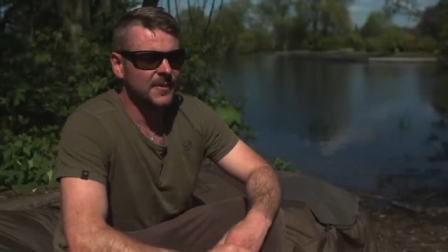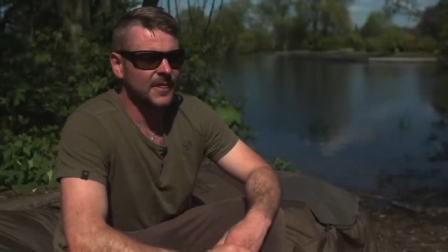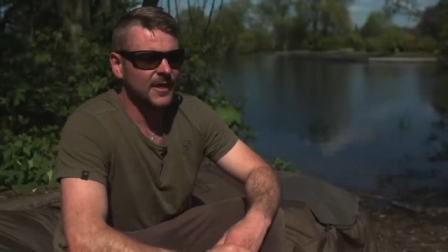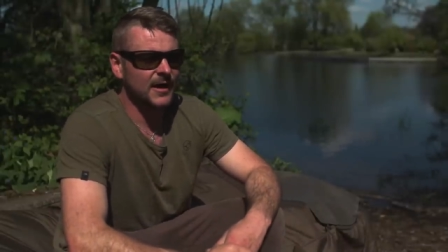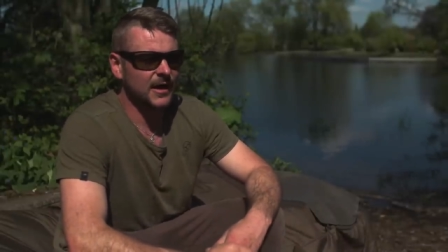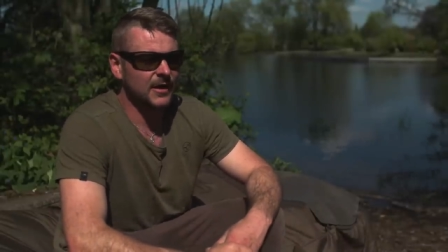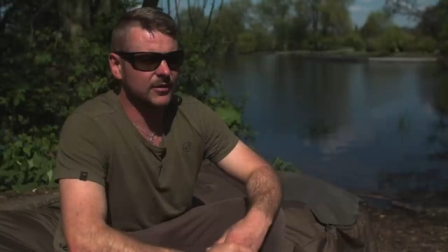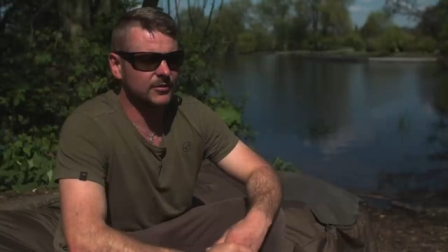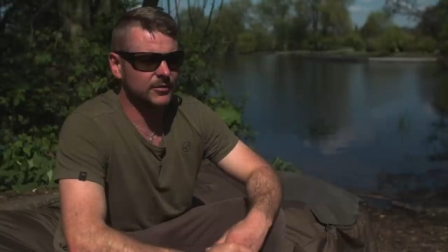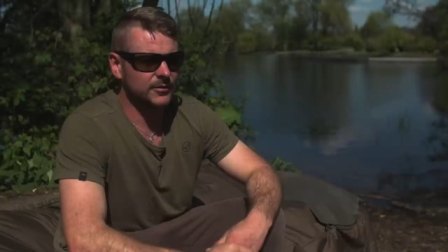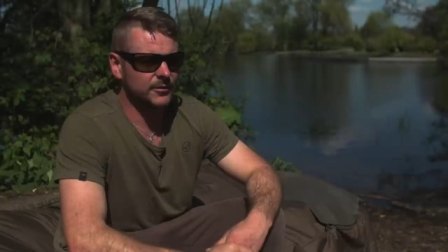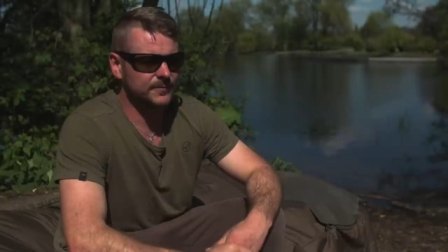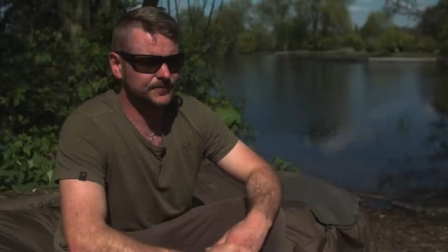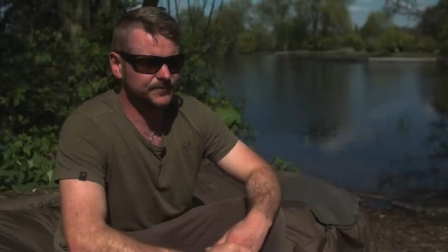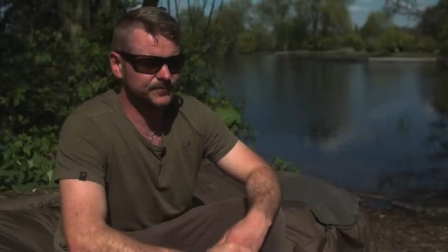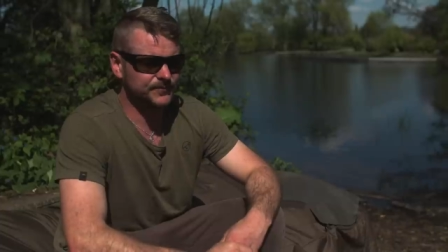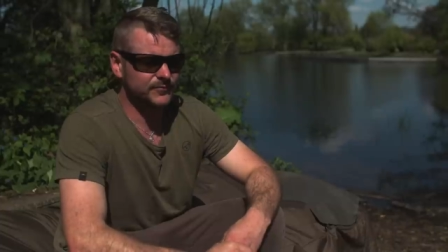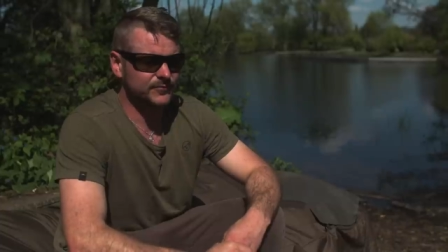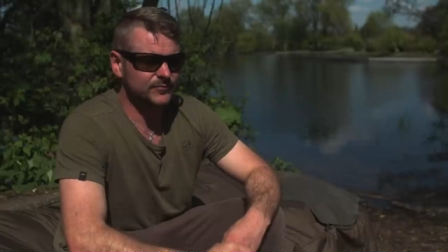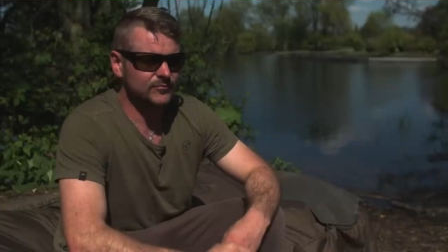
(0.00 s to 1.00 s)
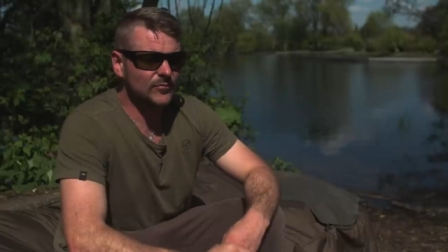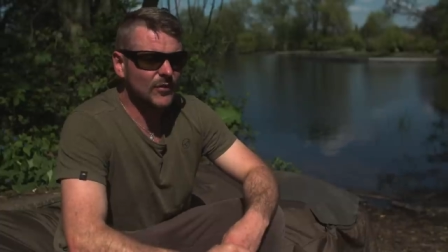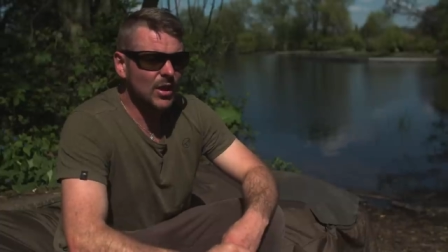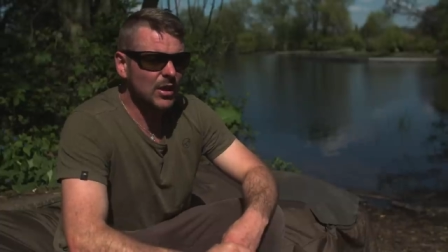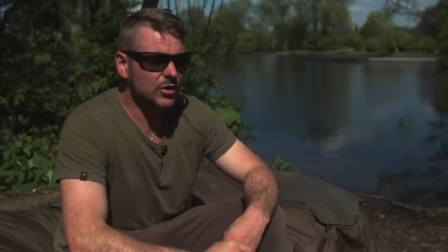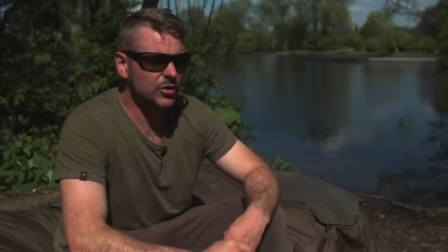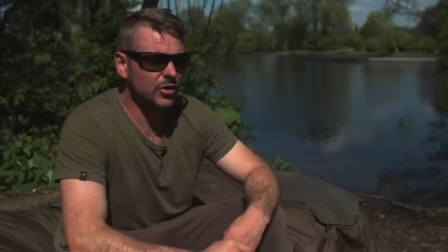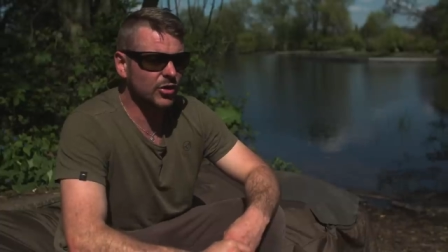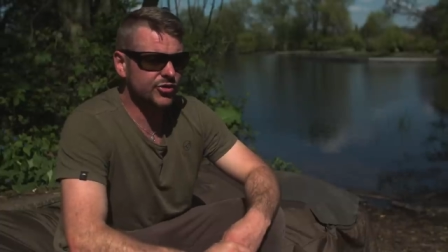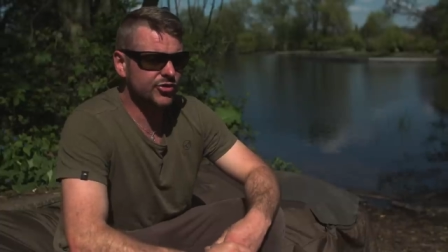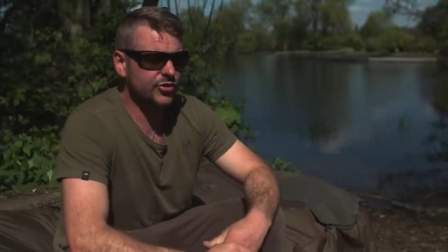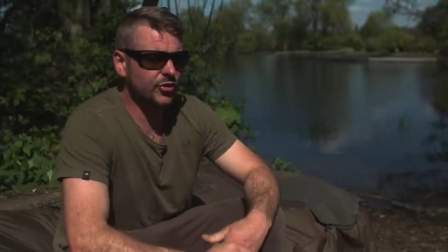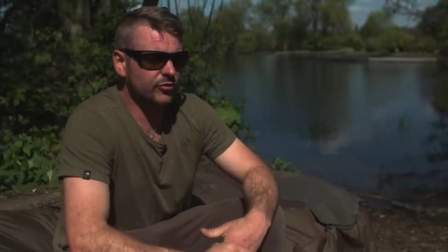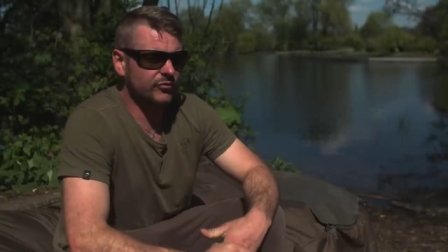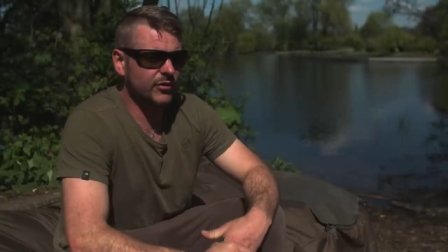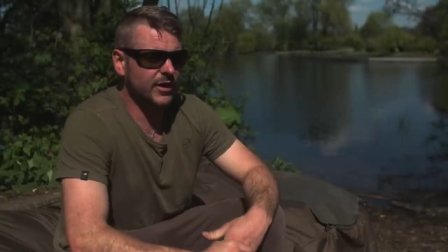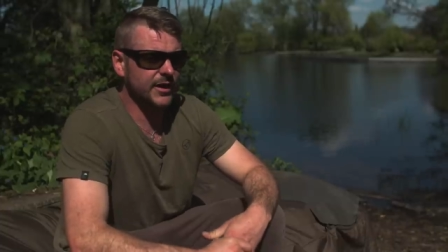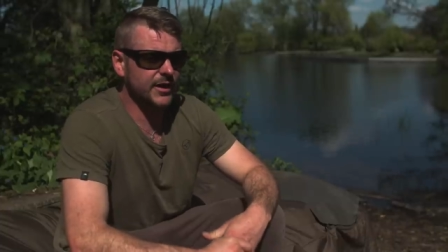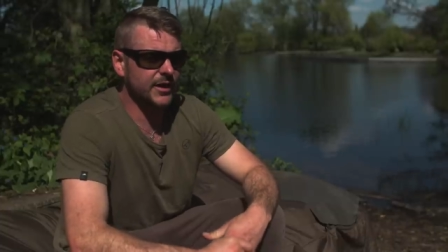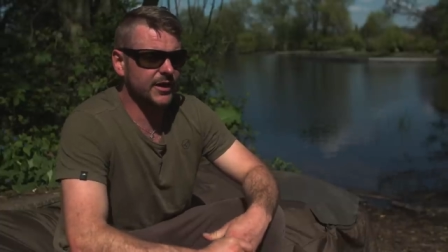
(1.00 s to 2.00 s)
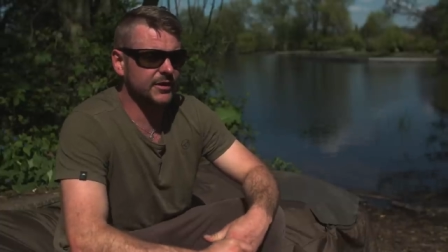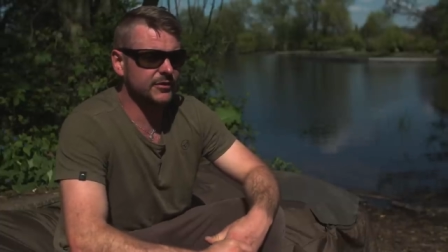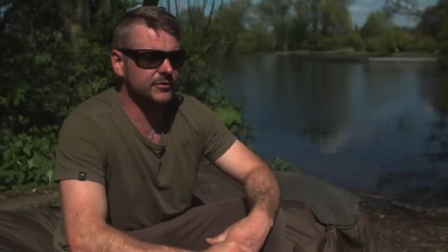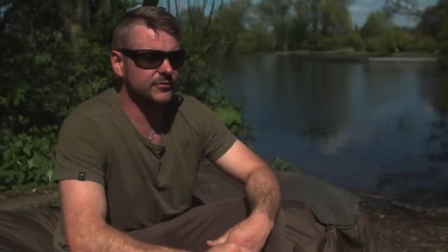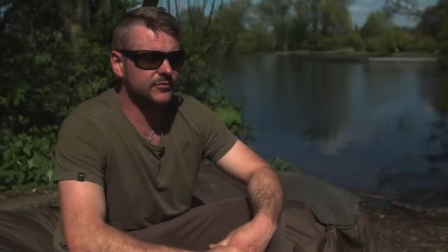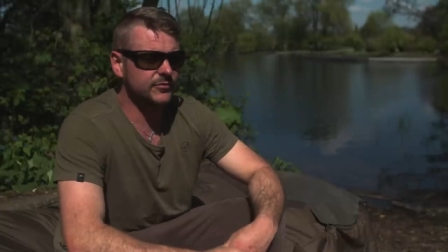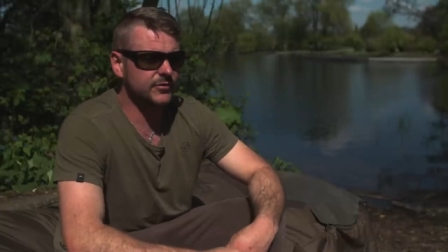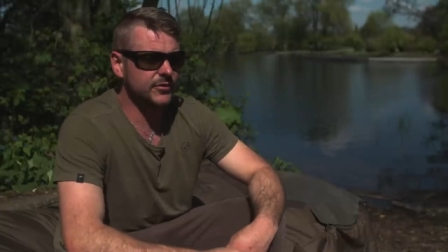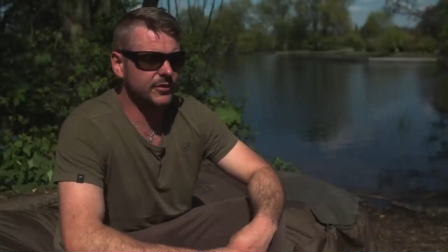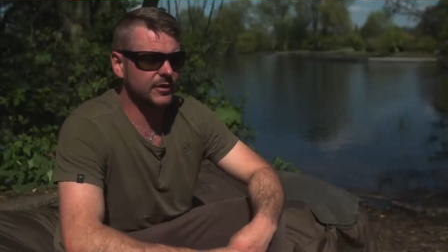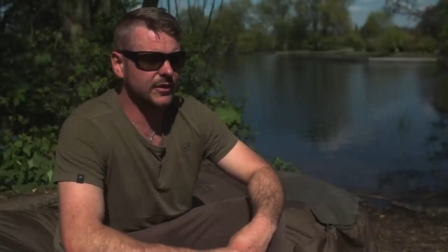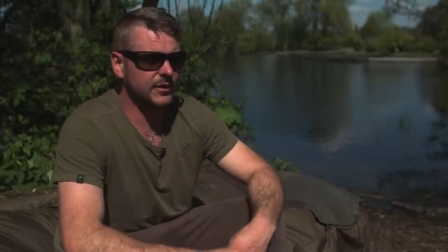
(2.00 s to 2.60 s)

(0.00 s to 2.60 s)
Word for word: yeah, good. got stuck right in.